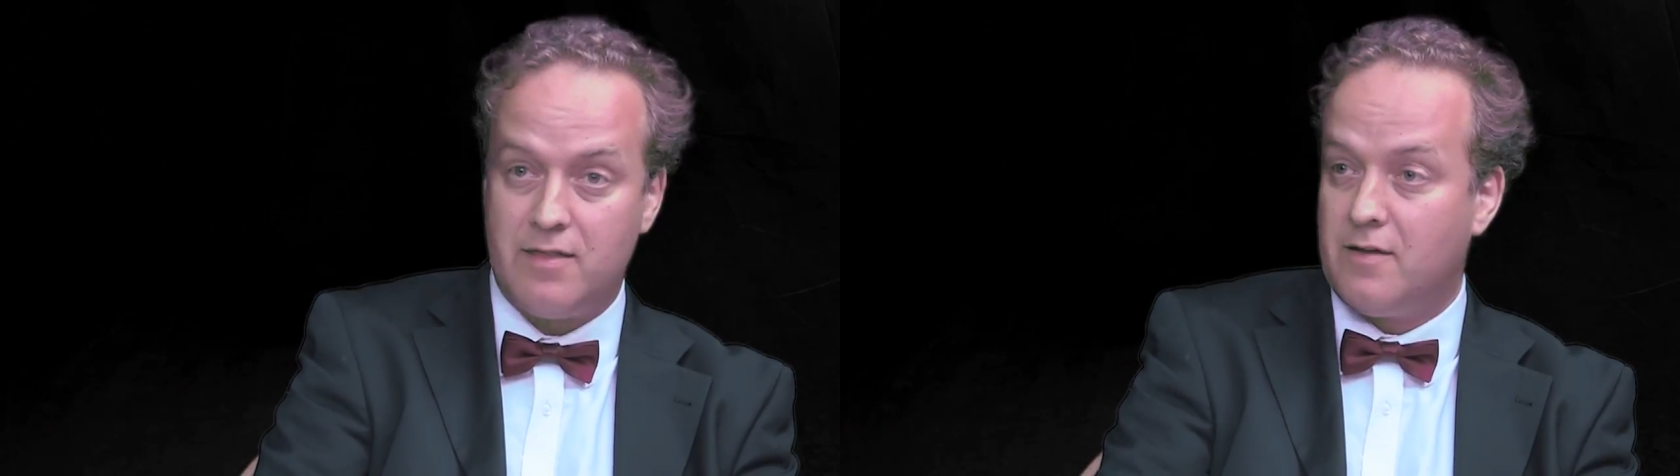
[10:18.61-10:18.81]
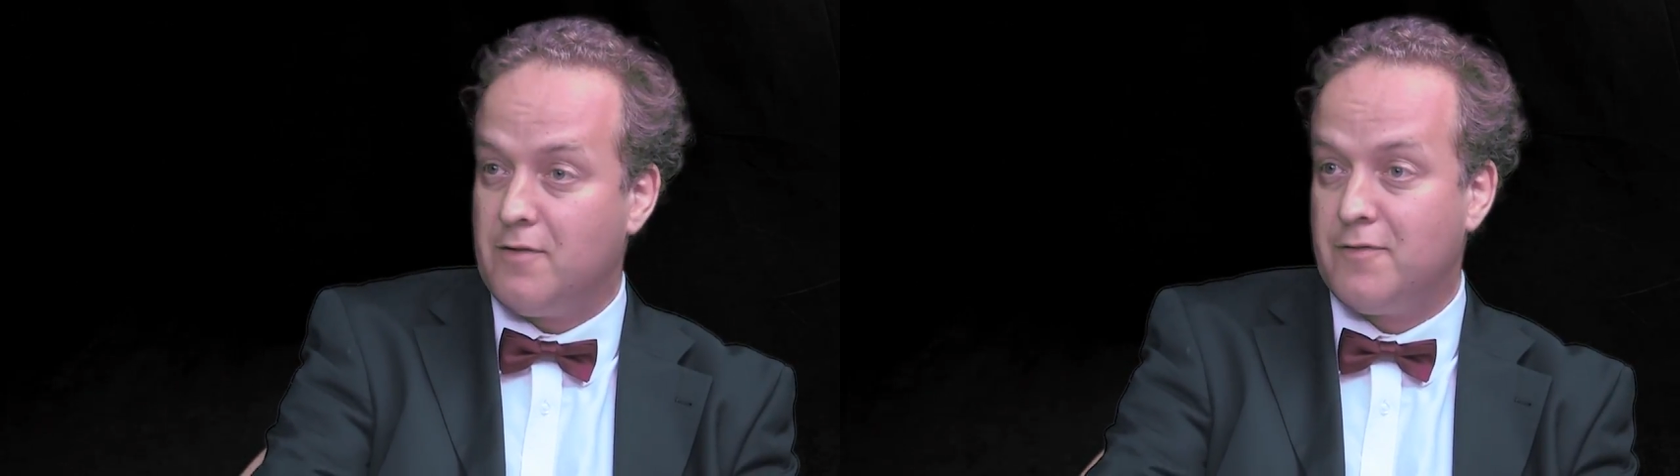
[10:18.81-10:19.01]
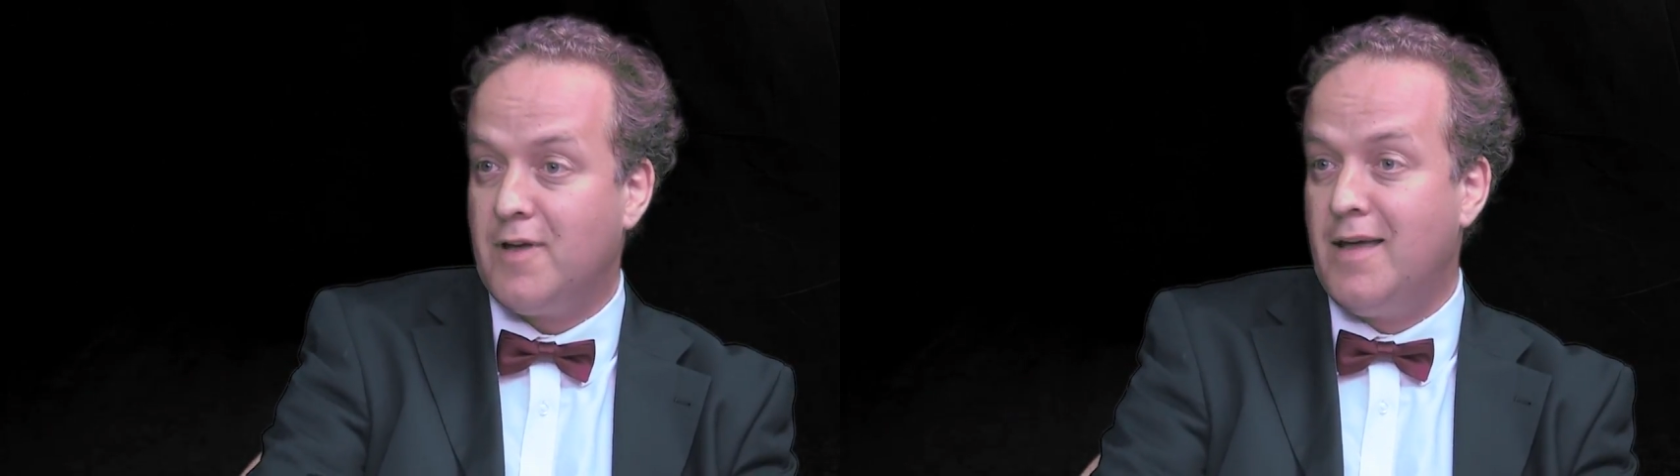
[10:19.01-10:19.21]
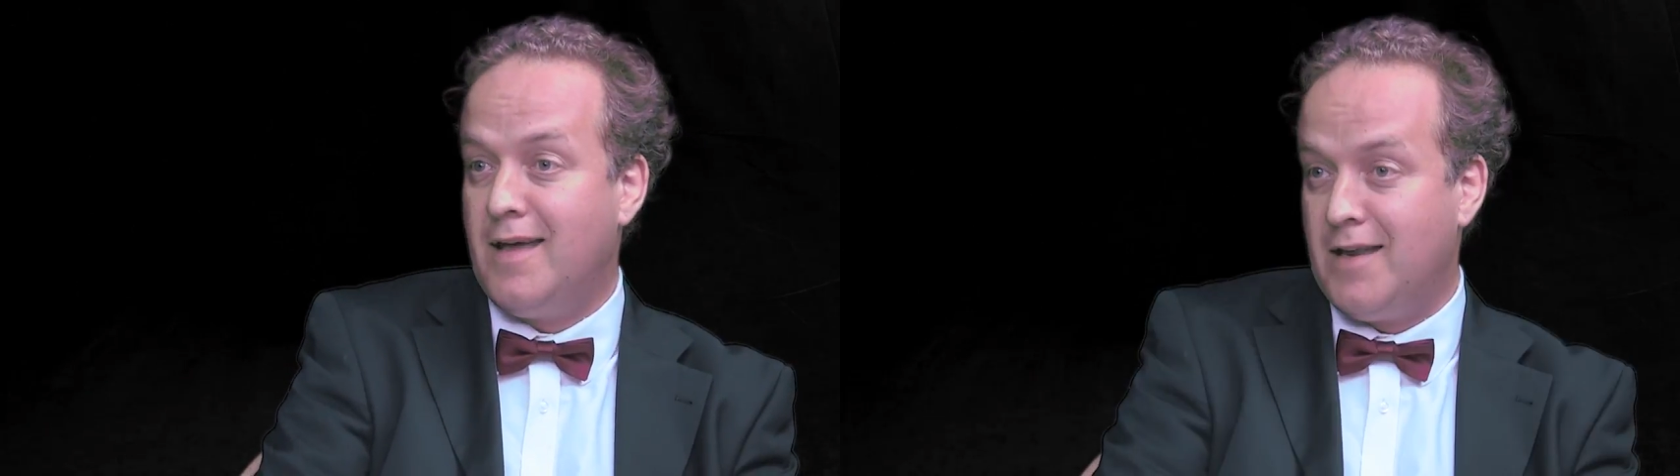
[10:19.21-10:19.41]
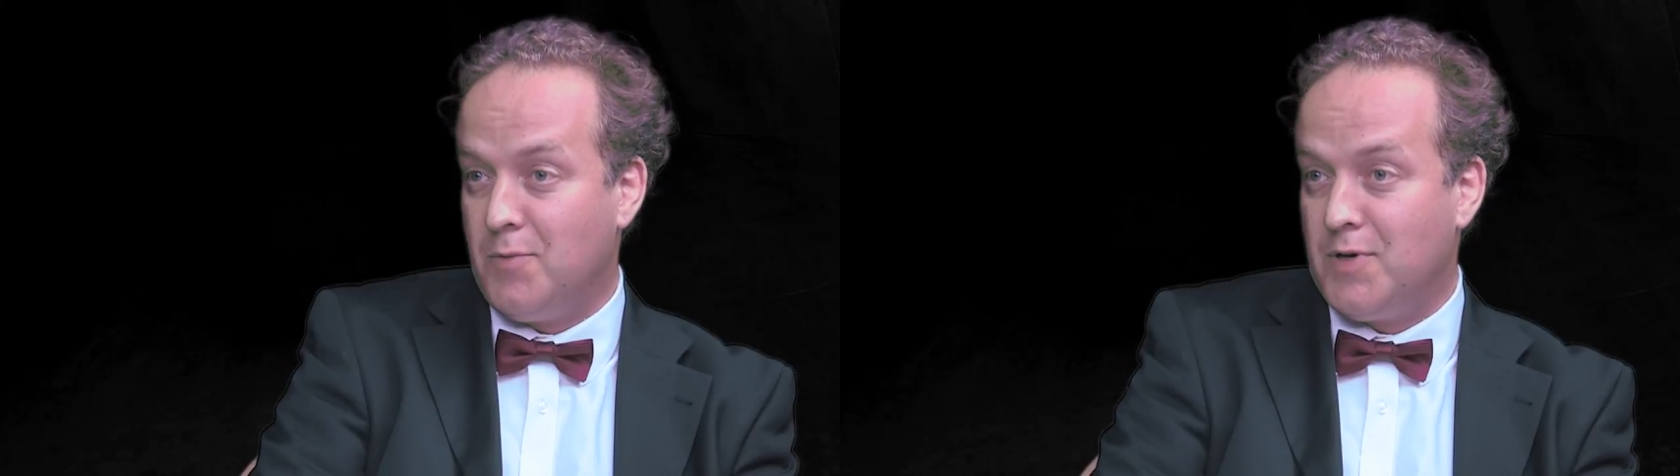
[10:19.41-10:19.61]
think of
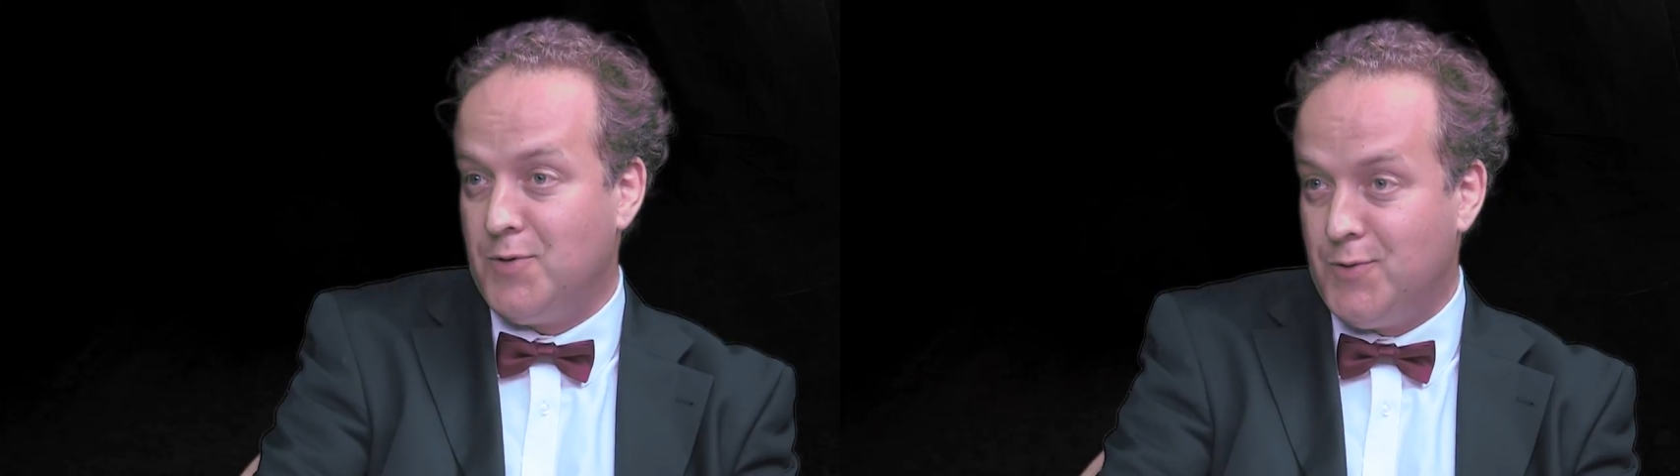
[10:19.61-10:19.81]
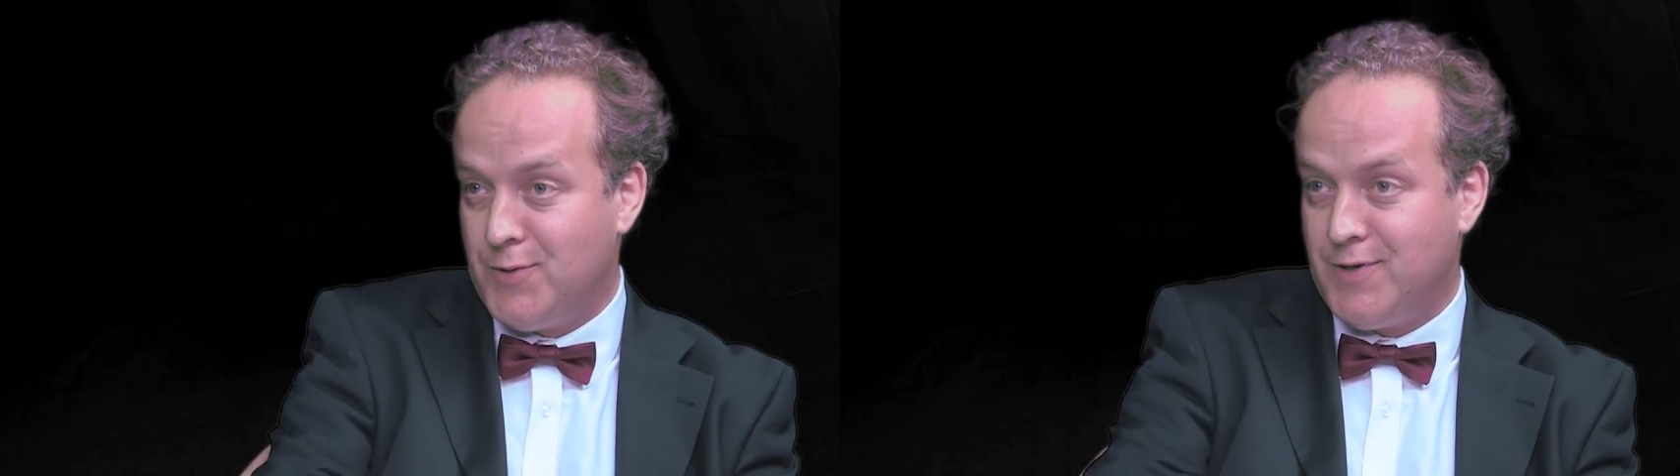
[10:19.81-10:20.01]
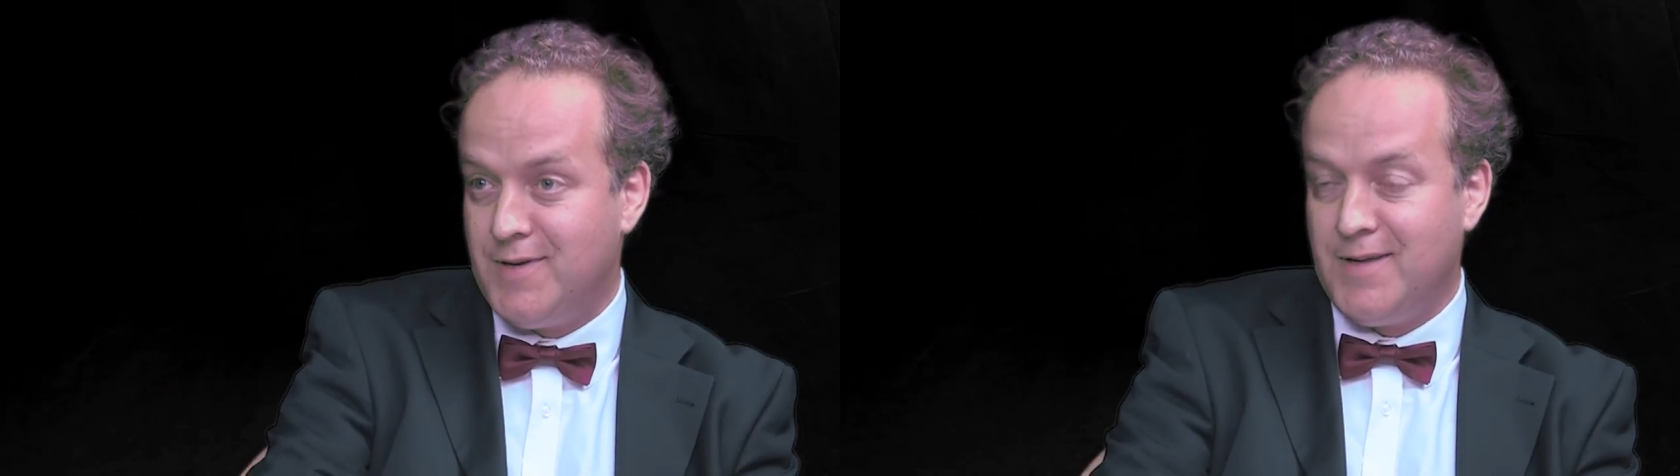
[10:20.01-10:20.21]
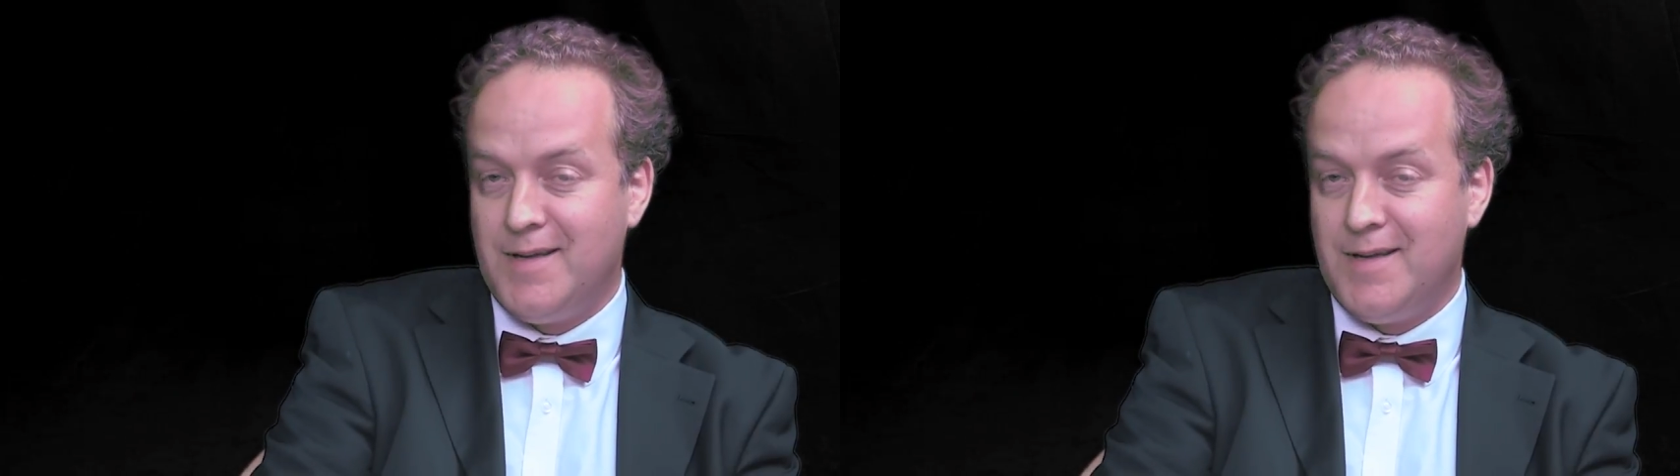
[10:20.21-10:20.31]
anyone who could